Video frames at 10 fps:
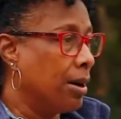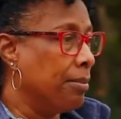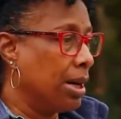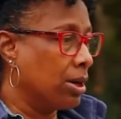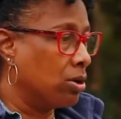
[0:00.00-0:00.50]

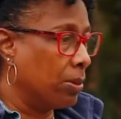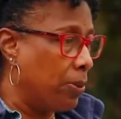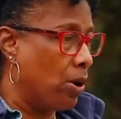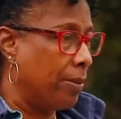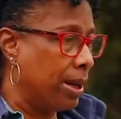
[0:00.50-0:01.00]
medical
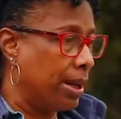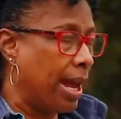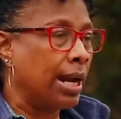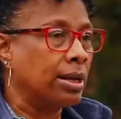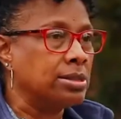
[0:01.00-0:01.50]
appointment
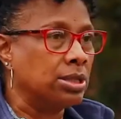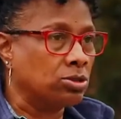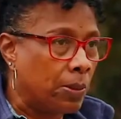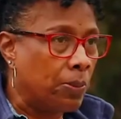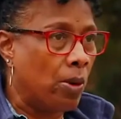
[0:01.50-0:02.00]
and a
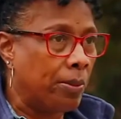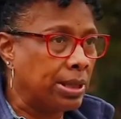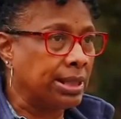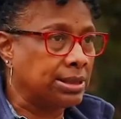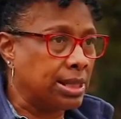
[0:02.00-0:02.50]
dental
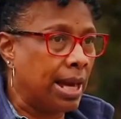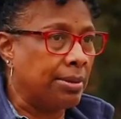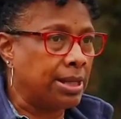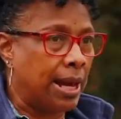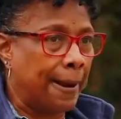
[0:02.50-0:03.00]
appointment that
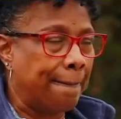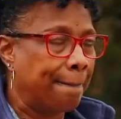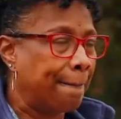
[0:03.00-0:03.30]
same day.